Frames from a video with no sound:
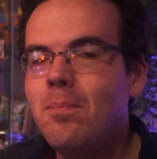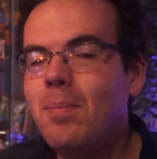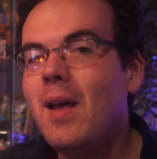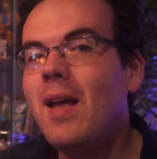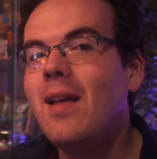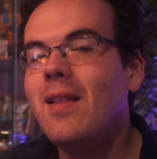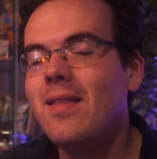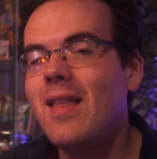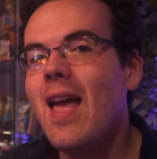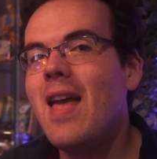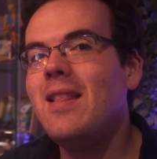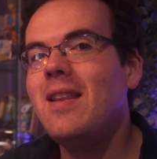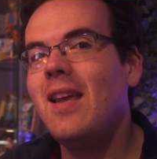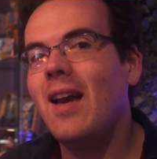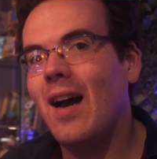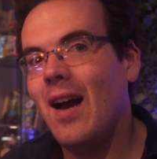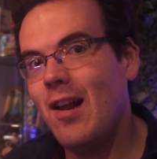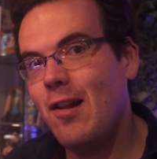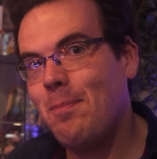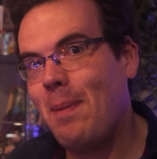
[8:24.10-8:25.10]
But then the
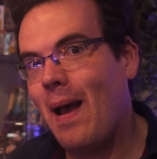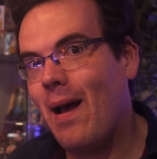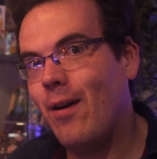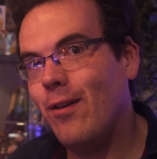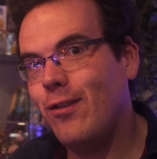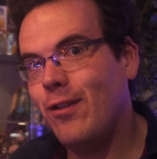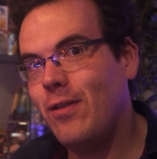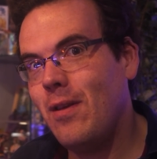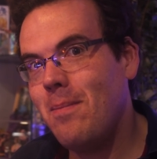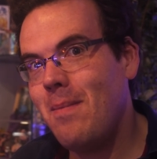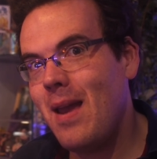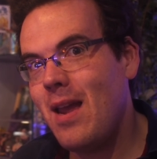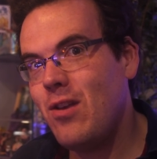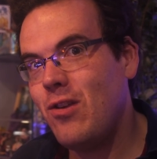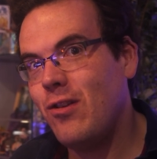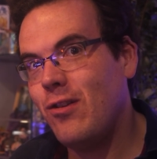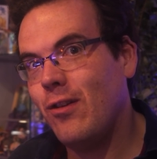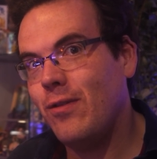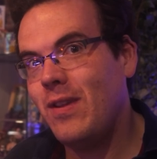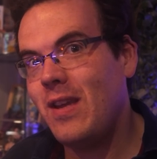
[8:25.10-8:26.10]
ice powers of the
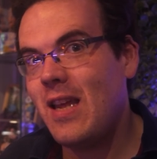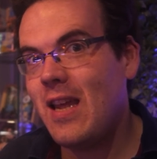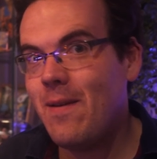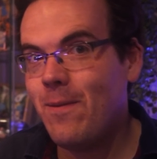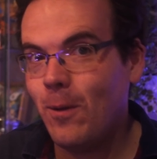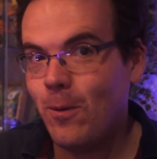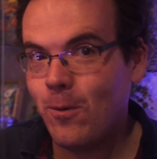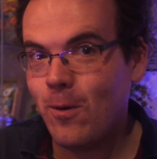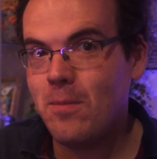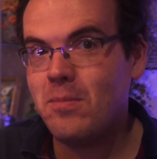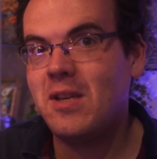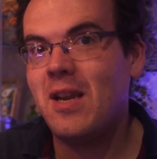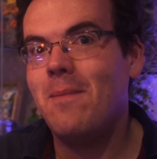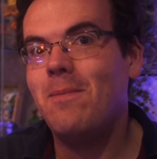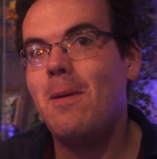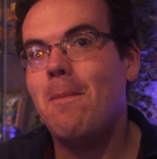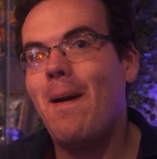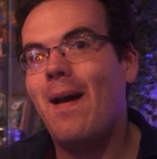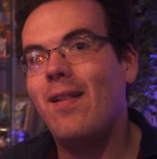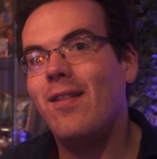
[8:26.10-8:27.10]
mages of the evil group
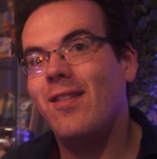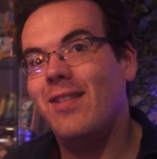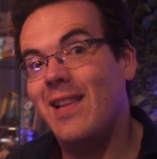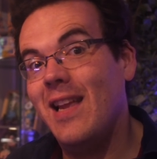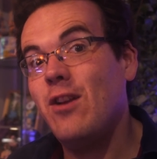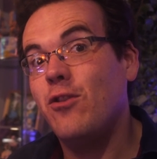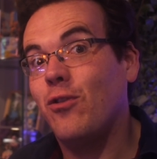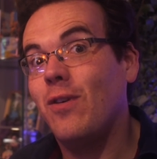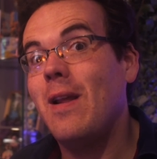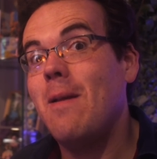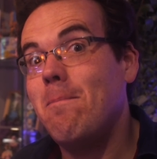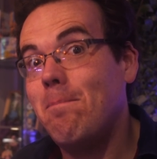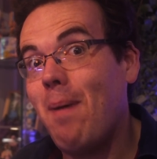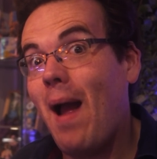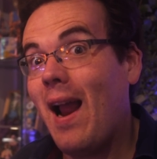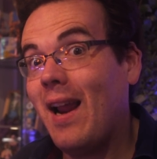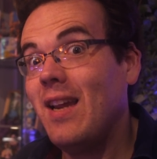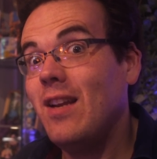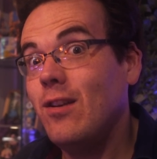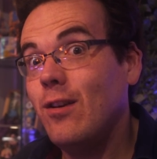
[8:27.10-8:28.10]
tip the balance literally
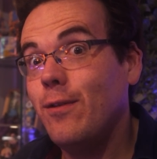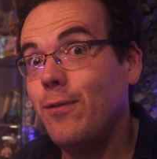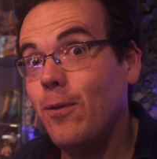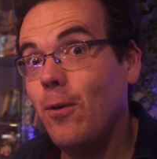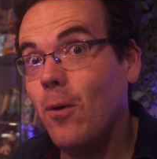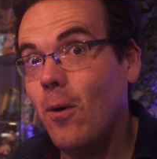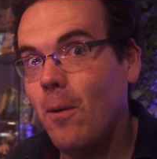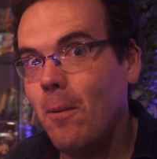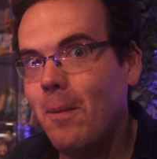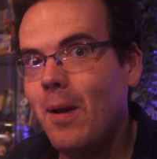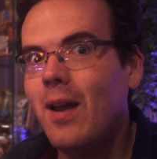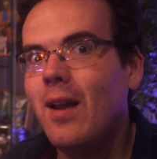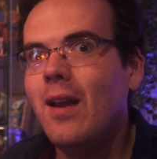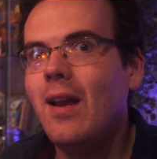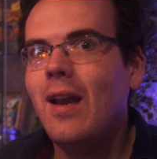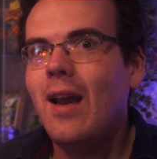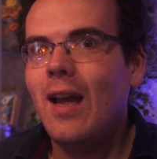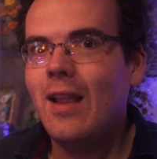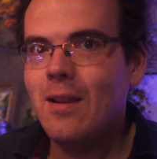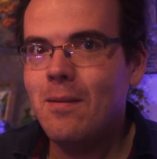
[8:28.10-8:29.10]
back into form,
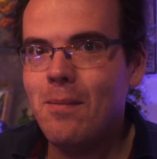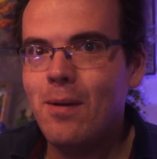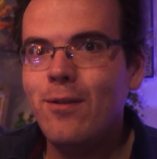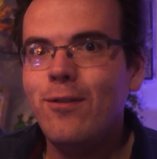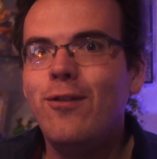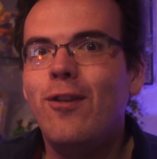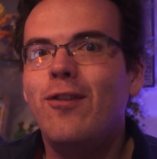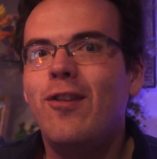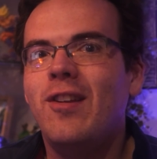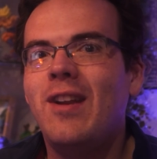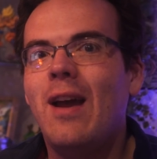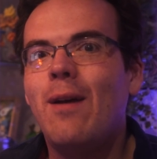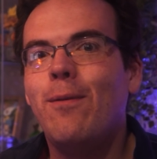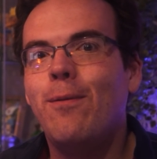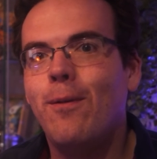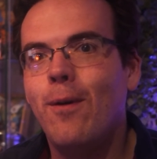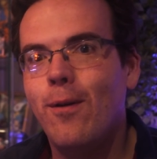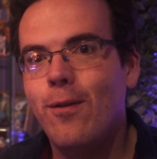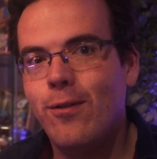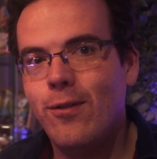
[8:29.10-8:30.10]
and the monsters are now
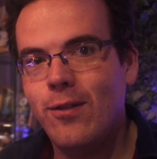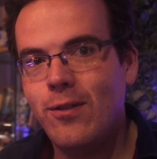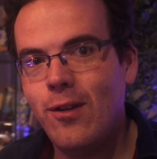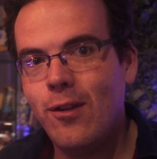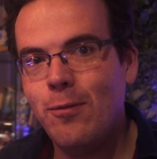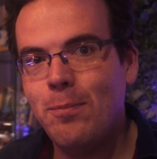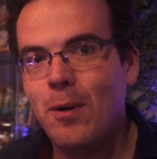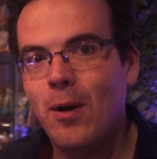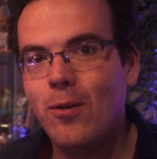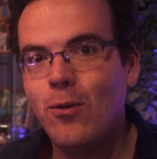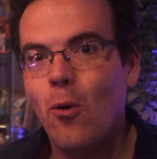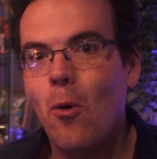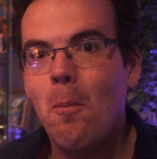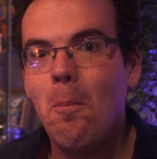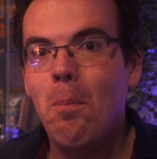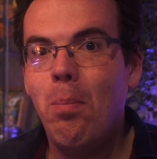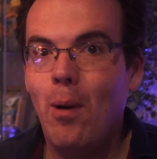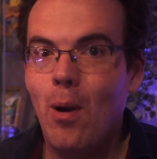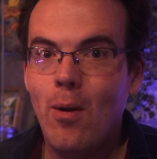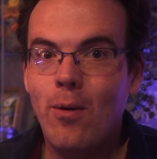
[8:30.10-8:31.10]
frozen on the spot or
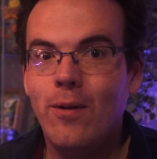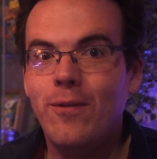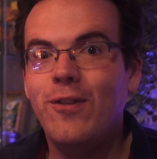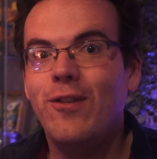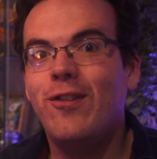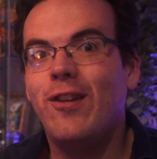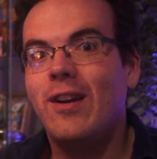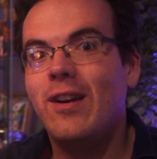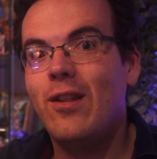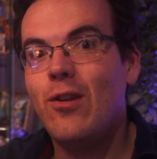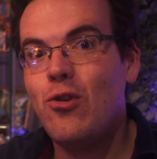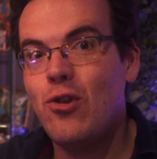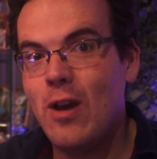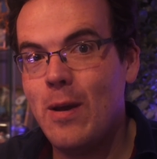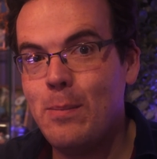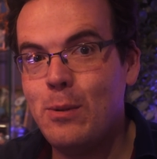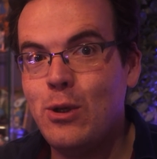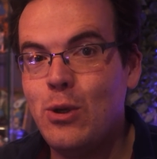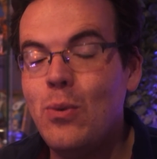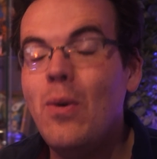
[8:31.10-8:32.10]
blown off the side of the
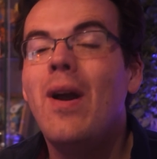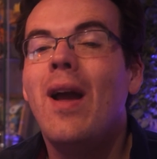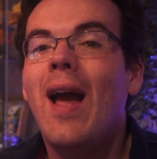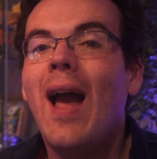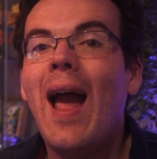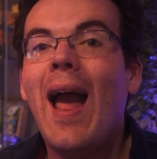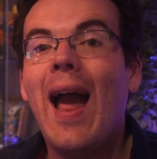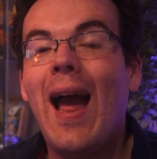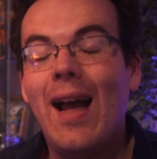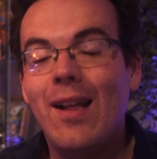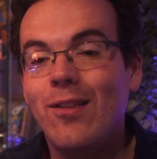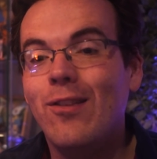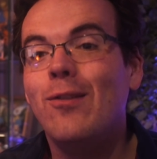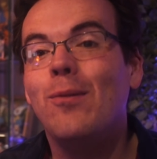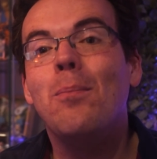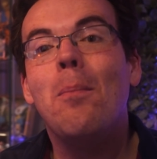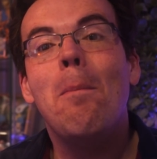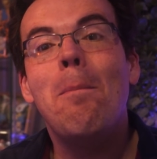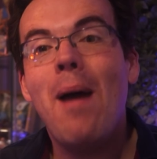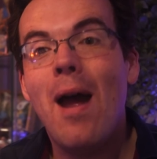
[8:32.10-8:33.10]
ship to add
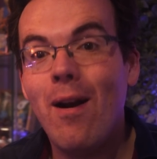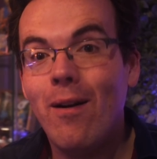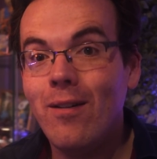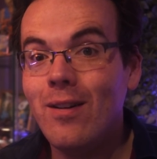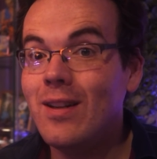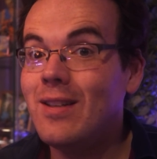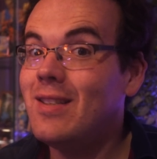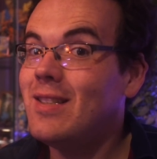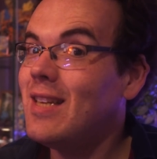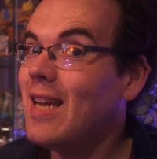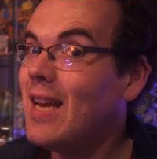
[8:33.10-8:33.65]
some peril and